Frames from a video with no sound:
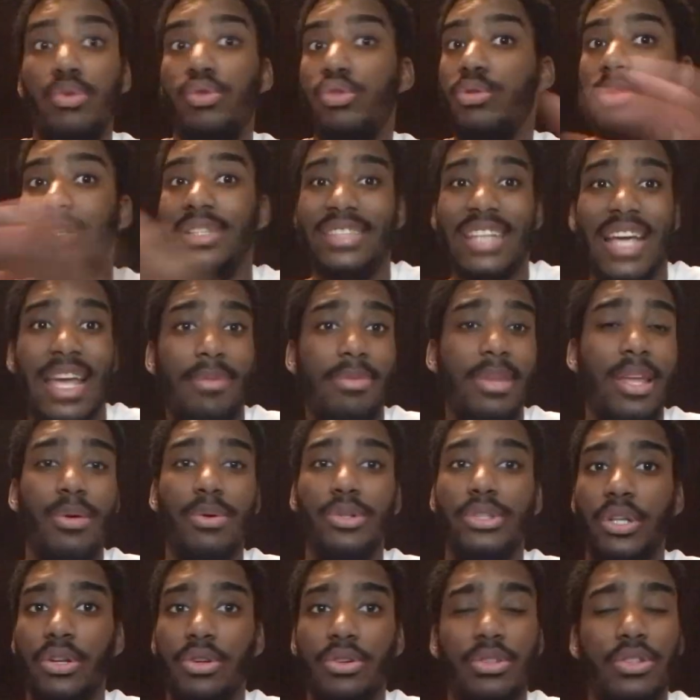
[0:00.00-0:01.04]
You do the same thing
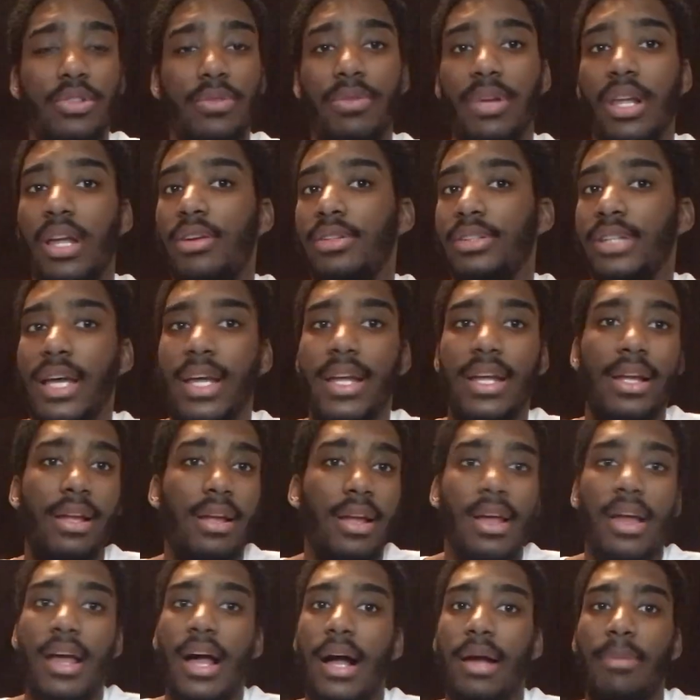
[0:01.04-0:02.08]
with your YouTube videos. Hey,
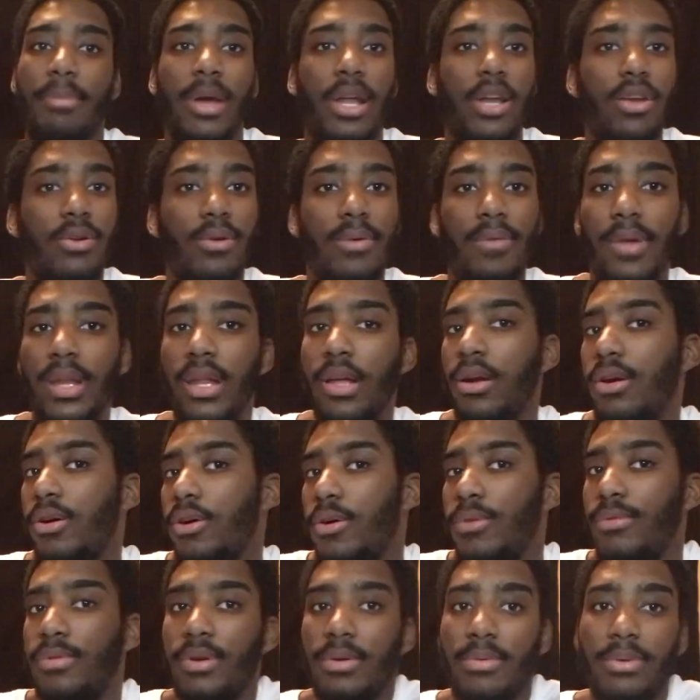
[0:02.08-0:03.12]
I made a new video,
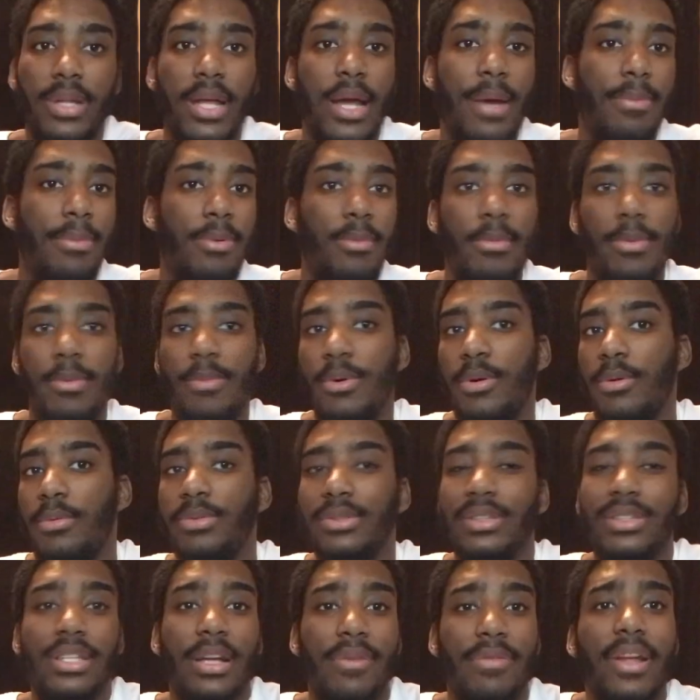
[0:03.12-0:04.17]
go fuck with that, boom, boom, boom,
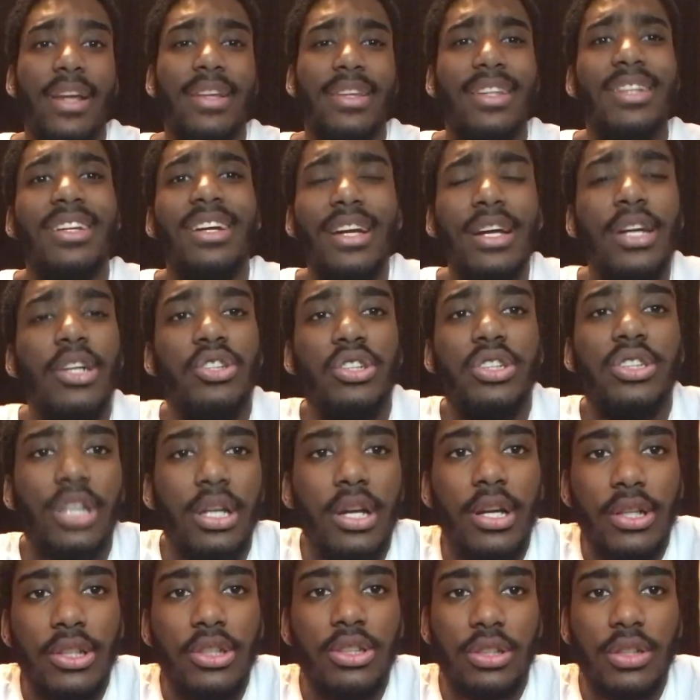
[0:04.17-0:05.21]
stuff like that. just
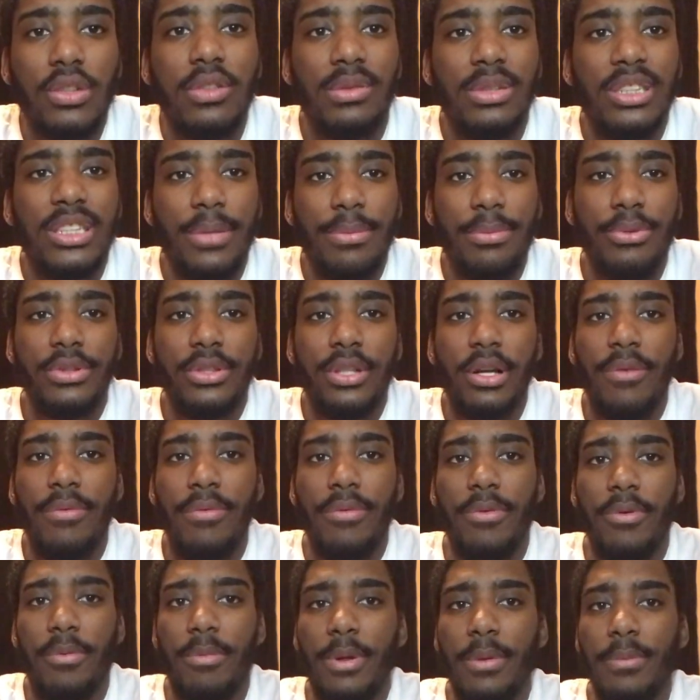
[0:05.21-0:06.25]
some simple stuff, you
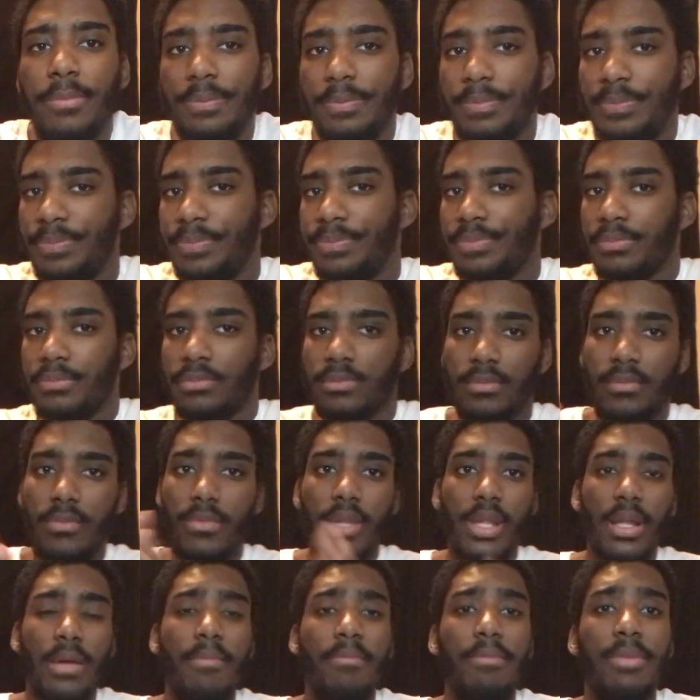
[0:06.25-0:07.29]
feel me?
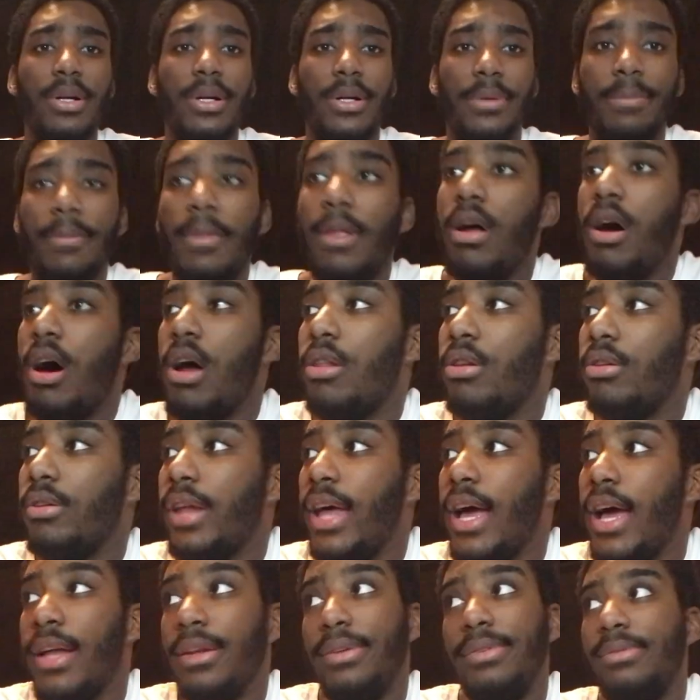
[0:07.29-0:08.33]
But other than
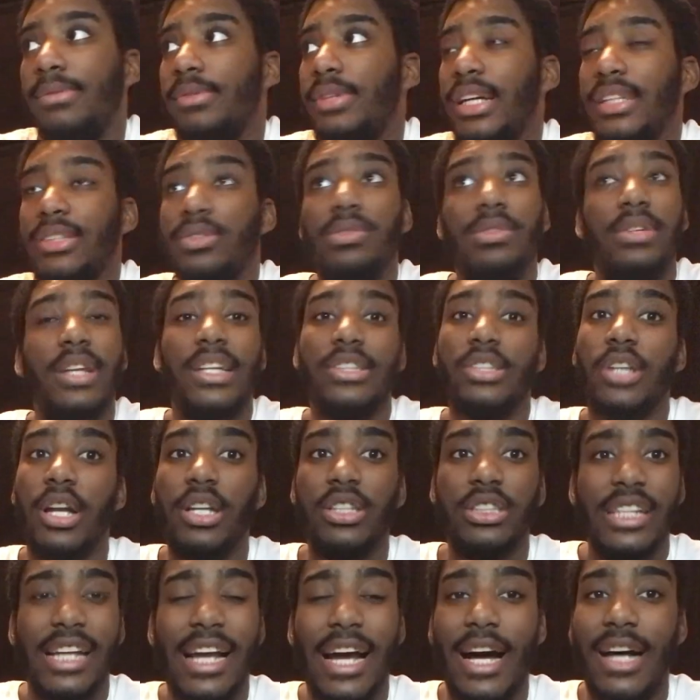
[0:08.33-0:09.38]
that, that's
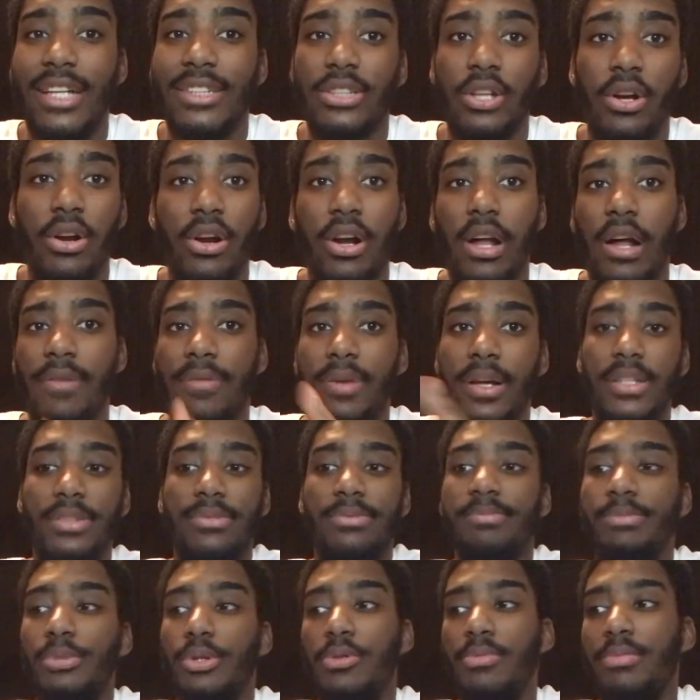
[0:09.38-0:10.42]
honestly how I started off. I
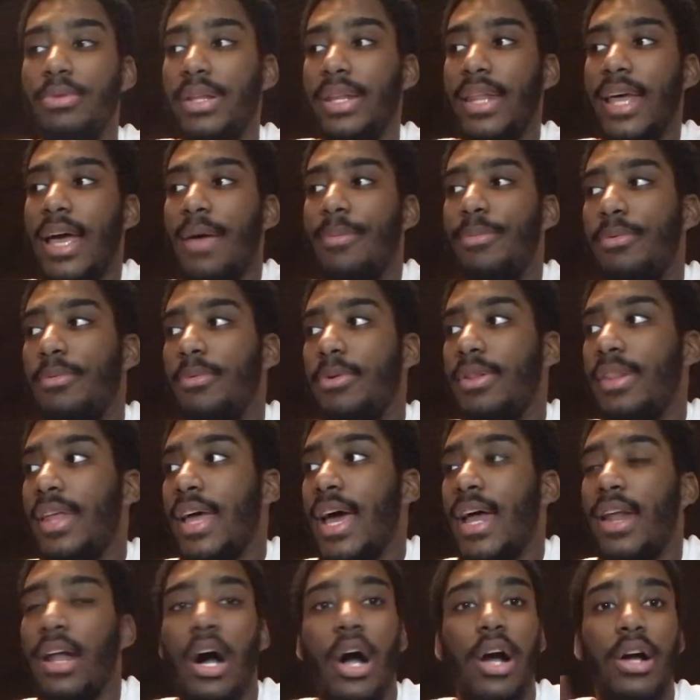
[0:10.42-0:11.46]
boom did that.
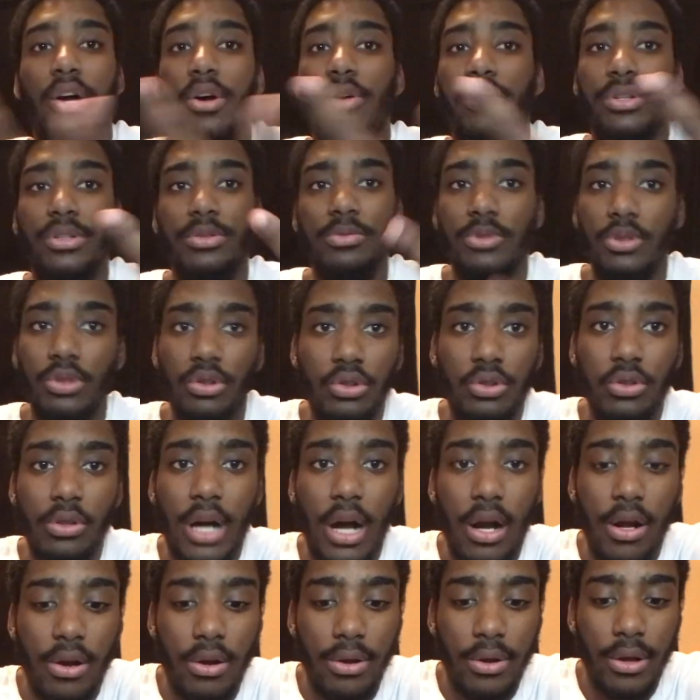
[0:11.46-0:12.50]
I'll go to YouTube,
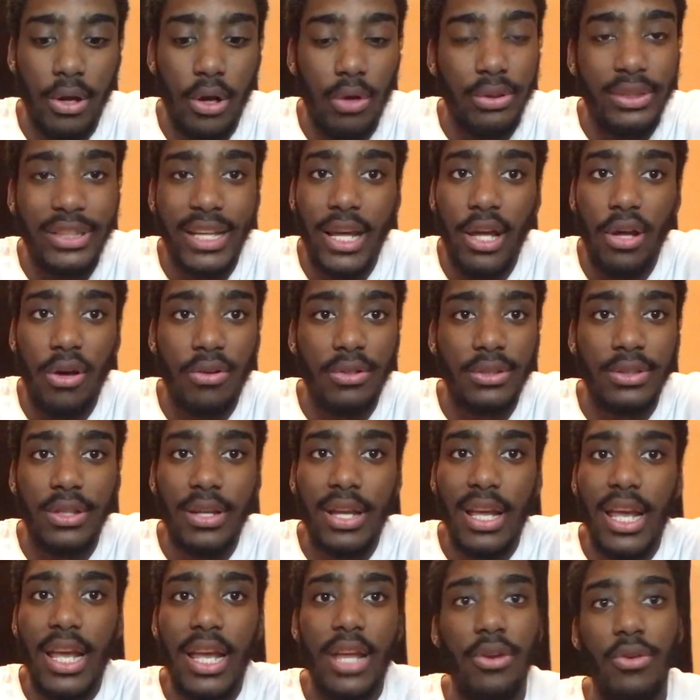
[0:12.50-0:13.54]
I'll go to hotels,
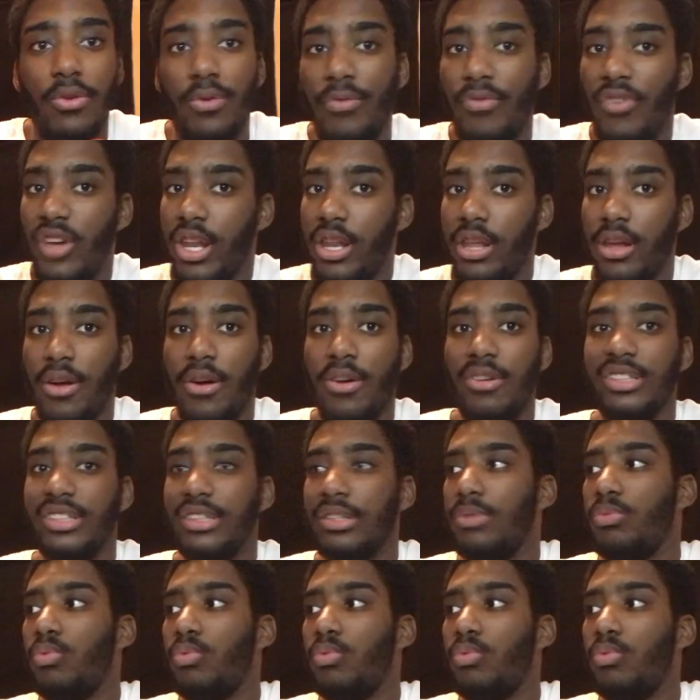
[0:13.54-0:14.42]
new videos.